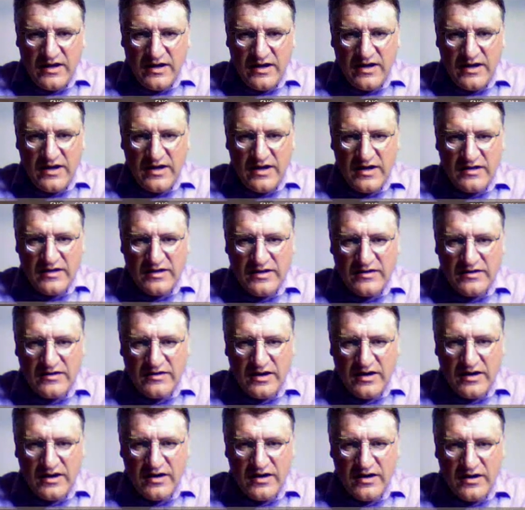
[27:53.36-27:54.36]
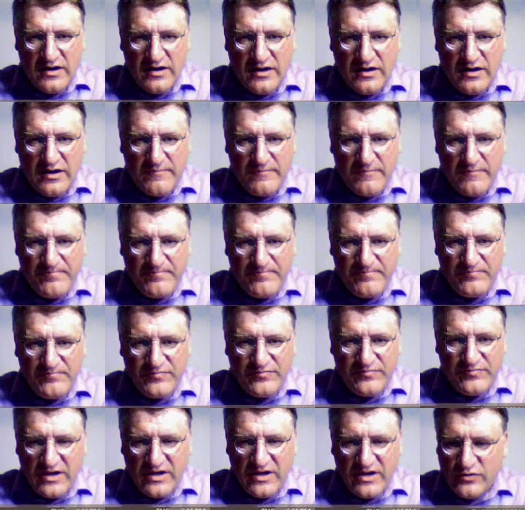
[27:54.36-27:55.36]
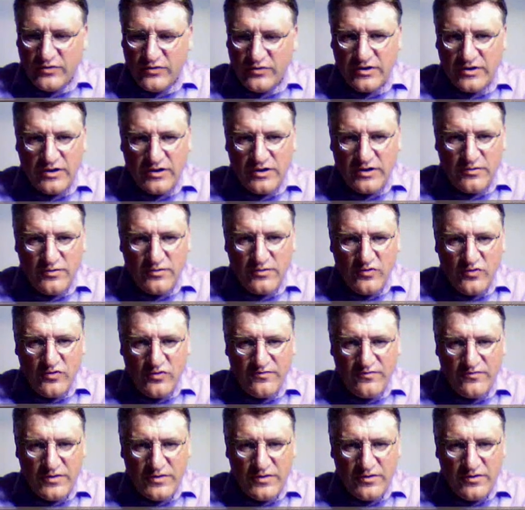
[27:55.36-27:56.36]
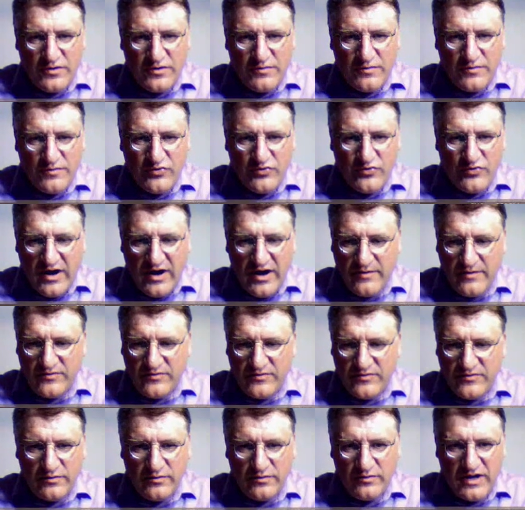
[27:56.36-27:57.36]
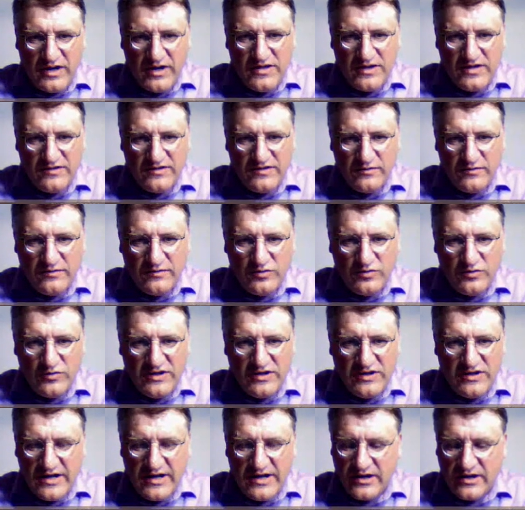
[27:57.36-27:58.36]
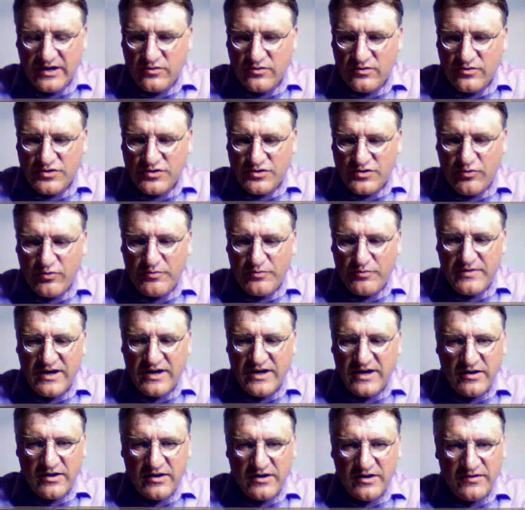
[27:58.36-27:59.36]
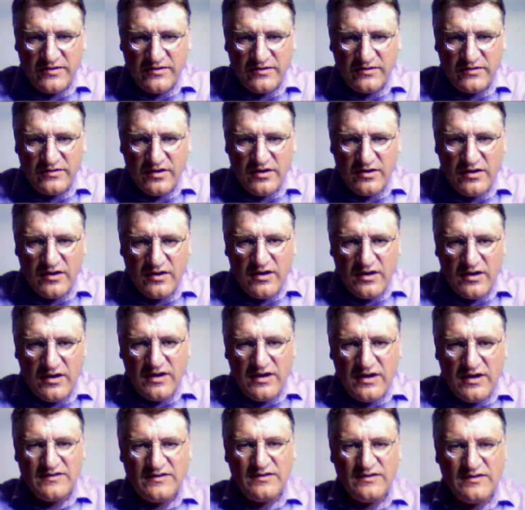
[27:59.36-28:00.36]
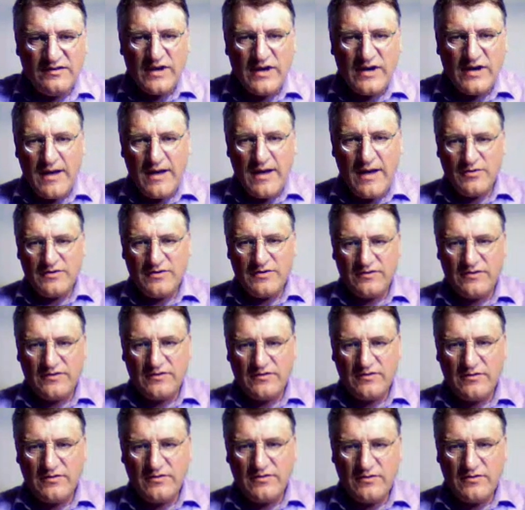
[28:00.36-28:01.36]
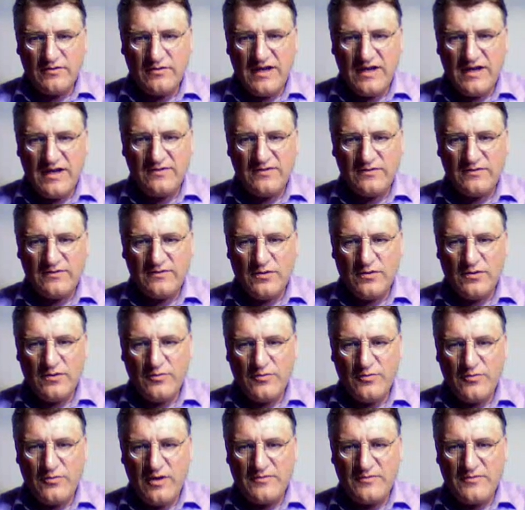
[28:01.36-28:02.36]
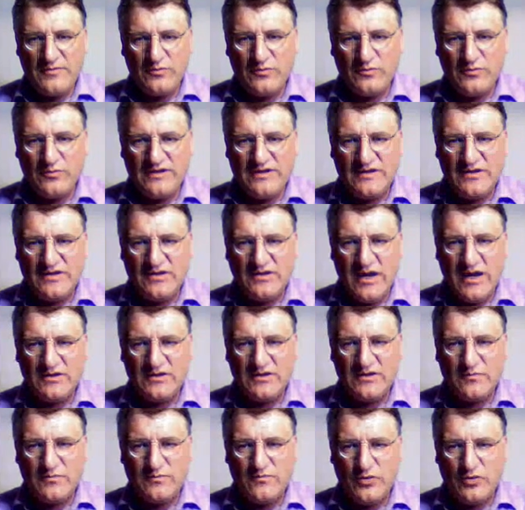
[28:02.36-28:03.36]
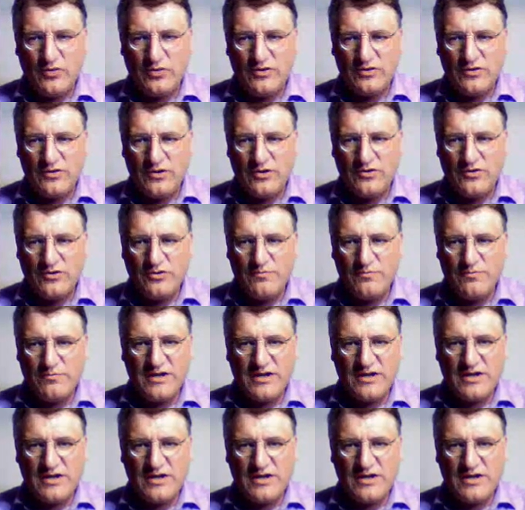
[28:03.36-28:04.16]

And we're going to remove the primes, okay? They seem to be like troublemakers, and see what happens, okay? So the problem is we did not put a new